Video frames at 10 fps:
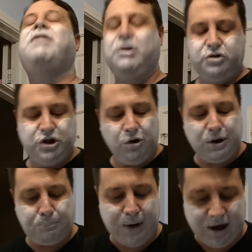if I don't joke
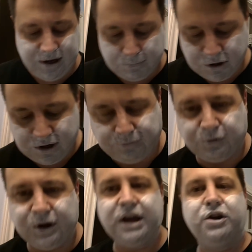about it, I'm going to
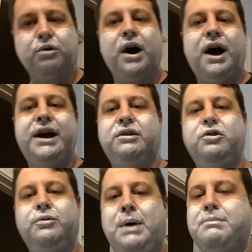friggin' cry and
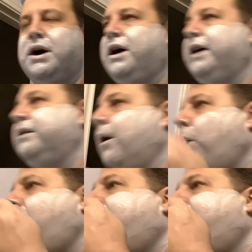lose my mind.